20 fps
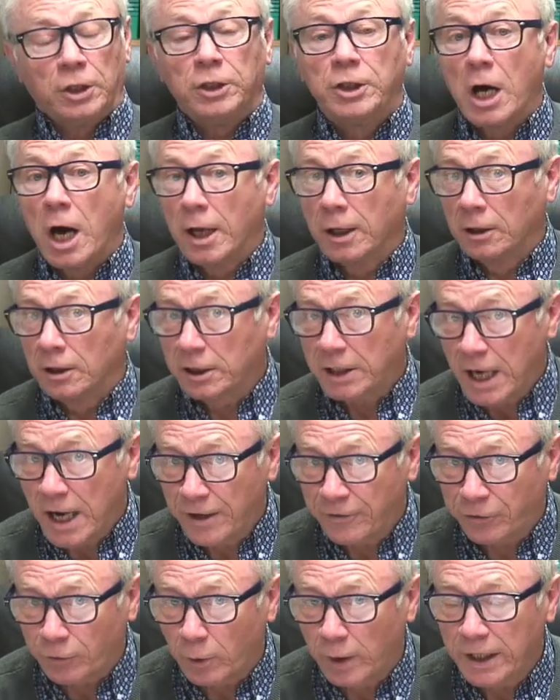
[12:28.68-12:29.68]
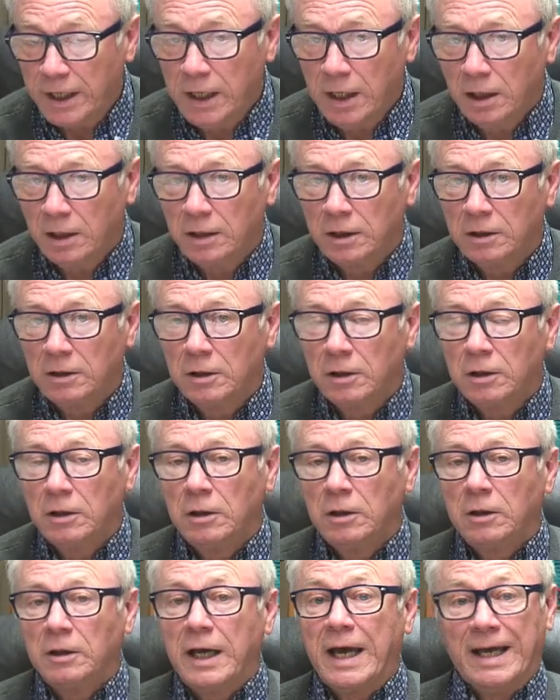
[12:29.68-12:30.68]
Donald Guthrie,
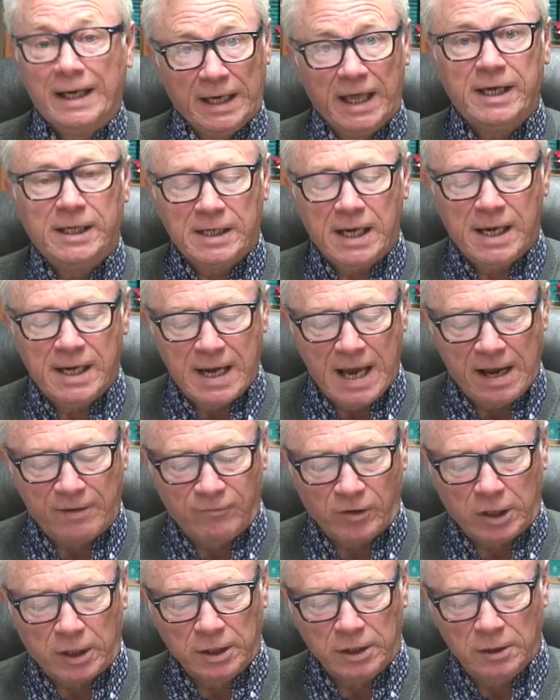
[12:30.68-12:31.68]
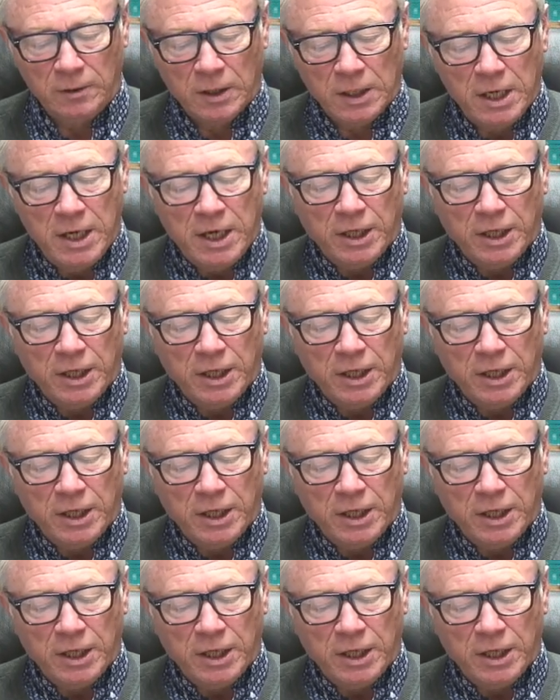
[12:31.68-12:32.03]
a late date advocate,